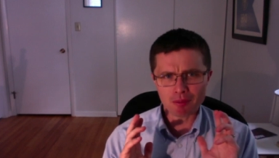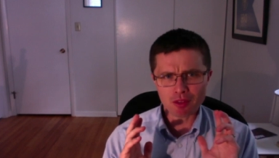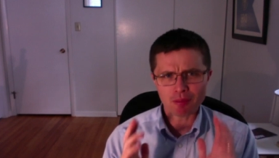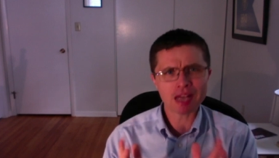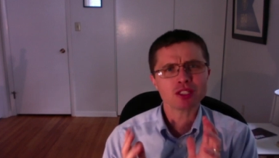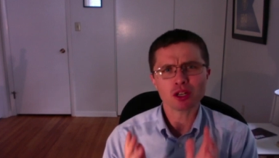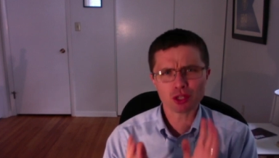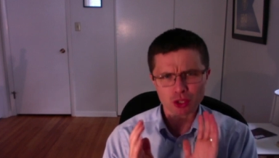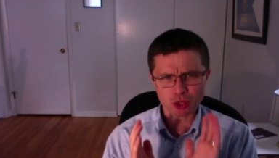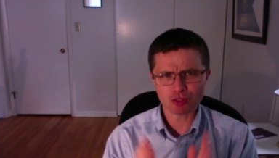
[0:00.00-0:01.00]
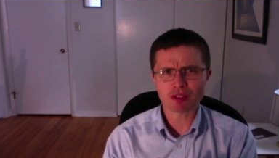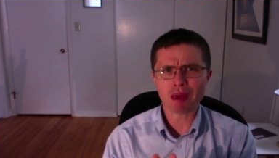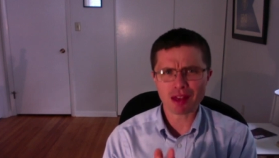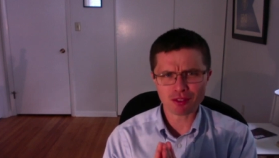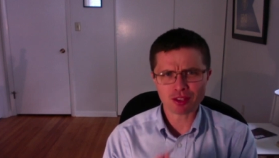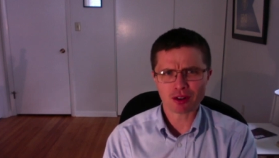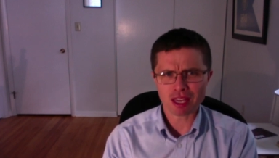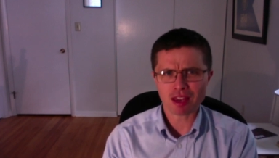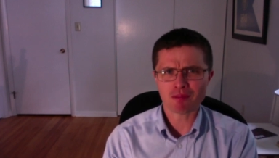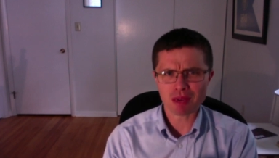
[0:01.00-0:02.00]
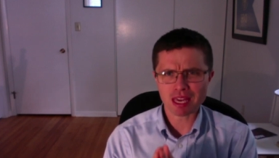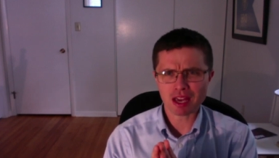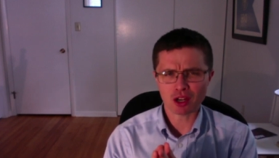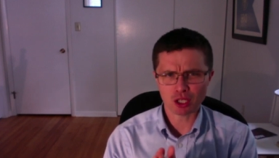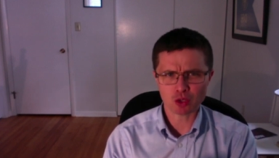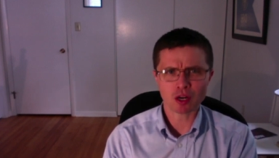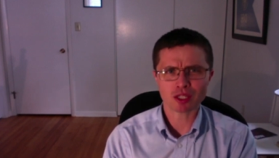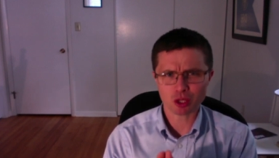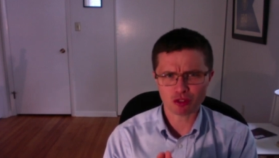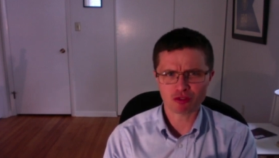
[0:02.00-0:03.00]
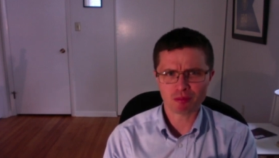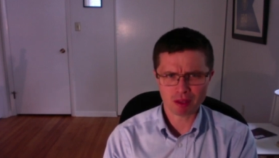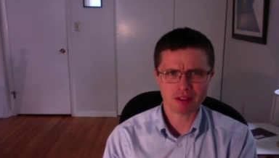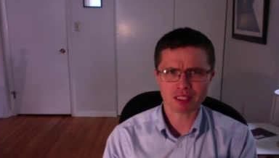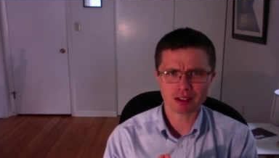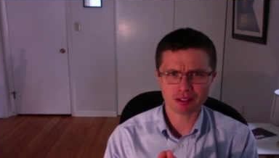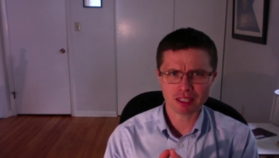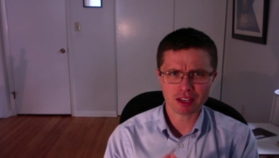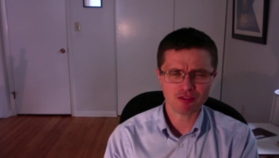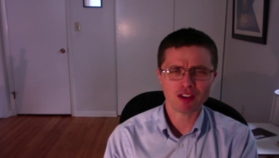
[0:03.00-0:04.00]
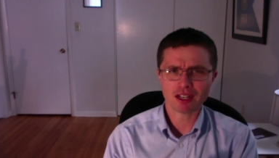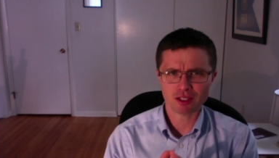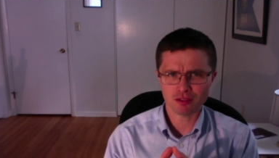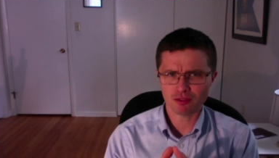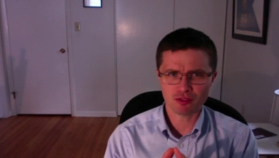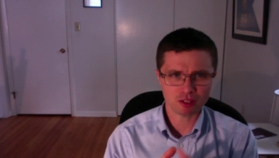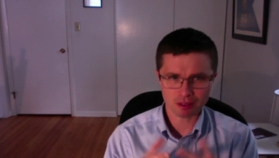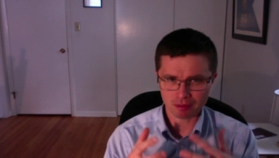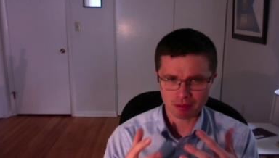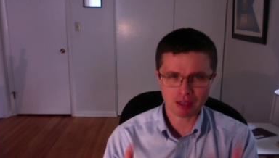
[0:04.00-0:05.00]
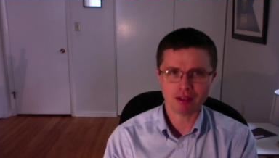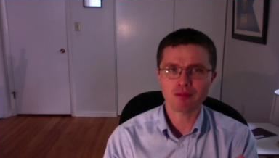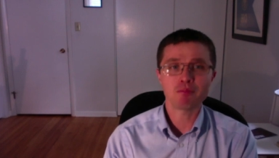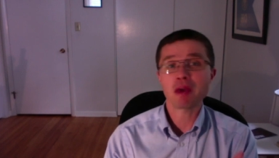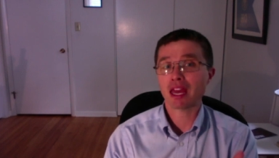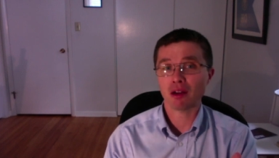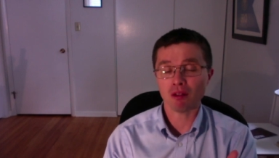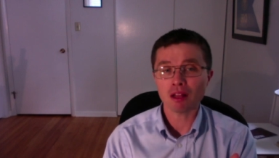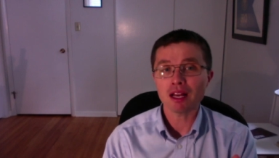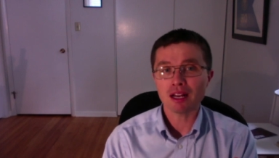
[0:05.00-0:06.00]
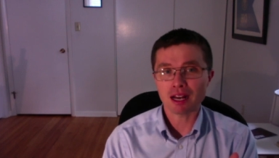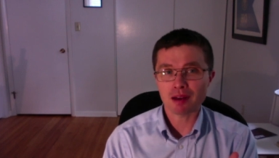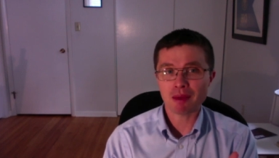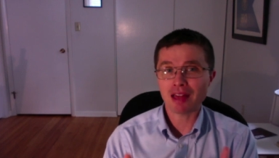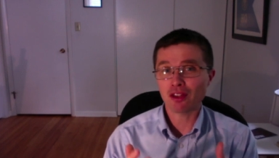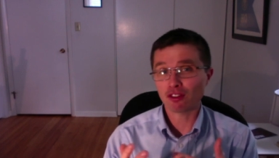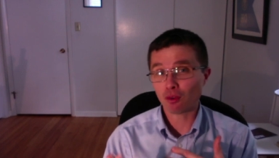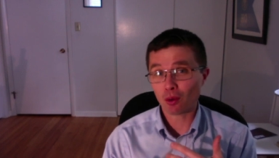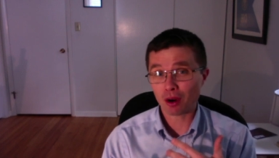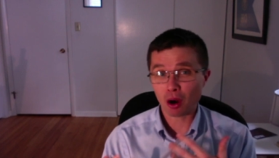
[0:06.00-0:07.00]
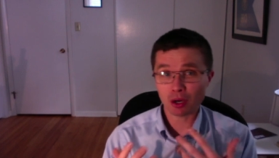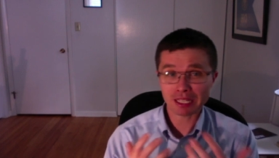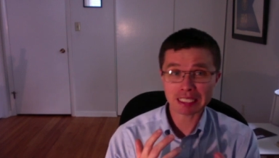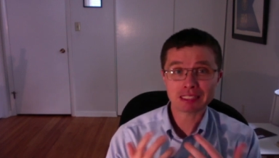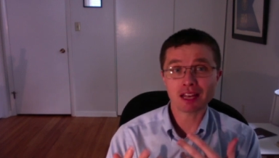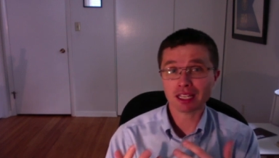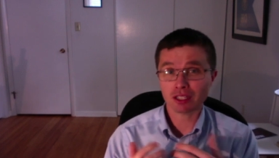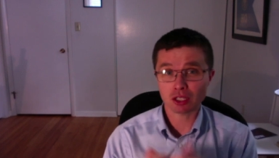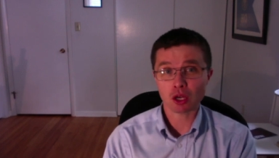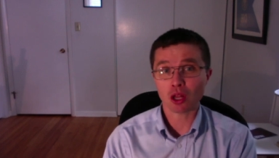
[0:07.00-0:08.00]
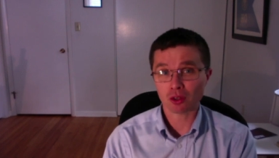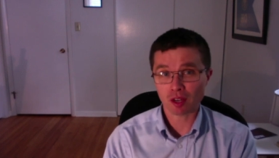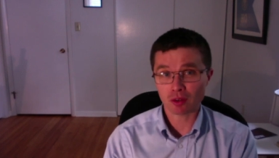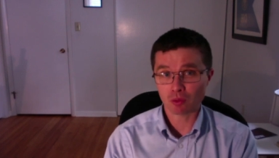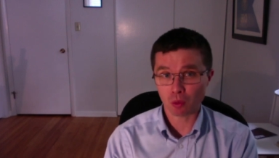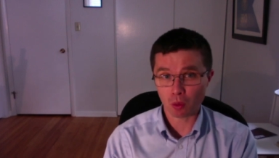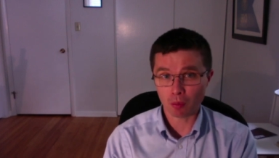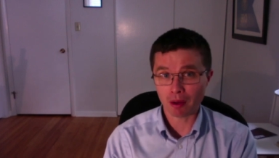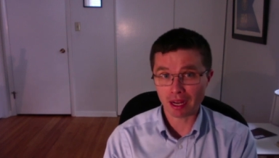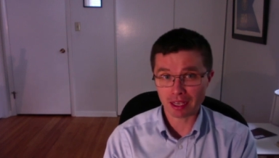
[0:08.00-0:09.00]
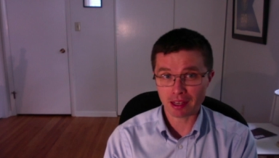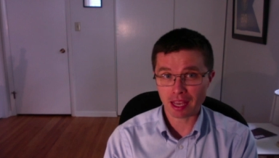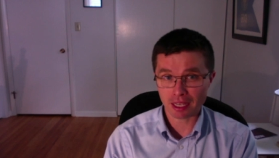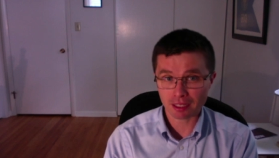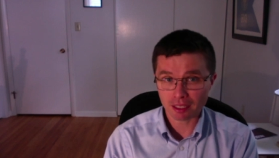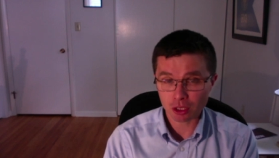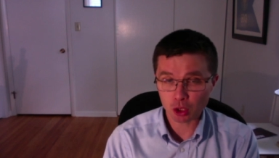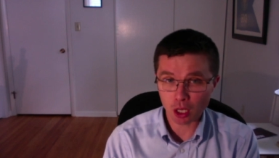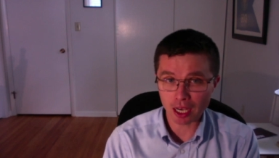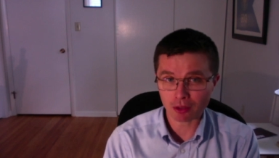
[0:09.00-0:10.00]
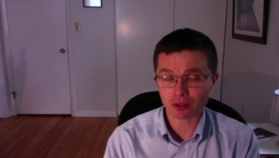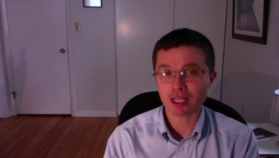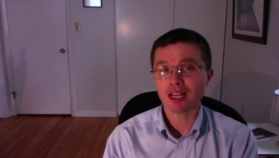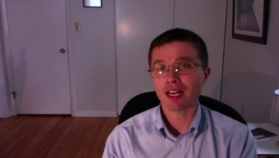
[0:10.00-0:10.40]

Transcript: The Macedonians sort of demand that their king be an aggressive, militarily effective male, and therefore are less likely to tolerate rule by a child.